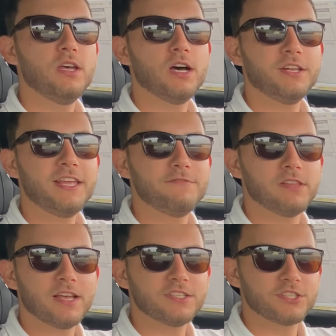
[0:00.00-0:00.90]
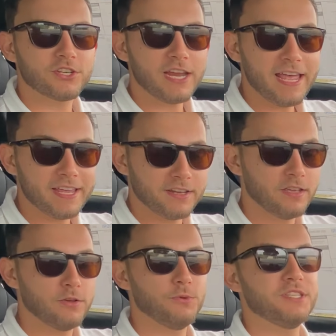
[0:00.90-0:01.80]
Hyundai Veloster N
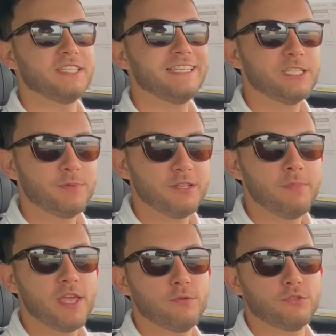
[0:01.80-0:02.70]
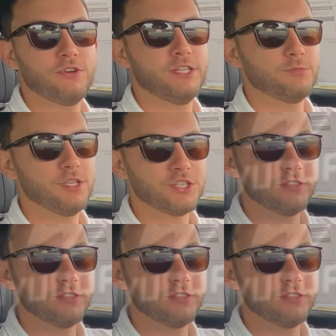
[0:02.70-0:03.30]
with a 6-speed manual transmission.